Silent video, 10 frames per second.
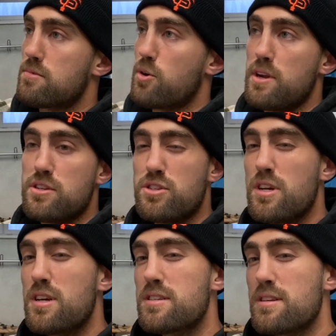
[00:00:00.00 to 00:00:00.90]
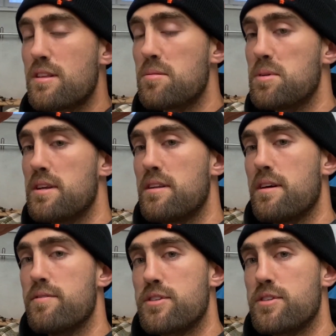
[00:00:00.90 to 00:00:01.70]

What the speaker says: create just a little bit of a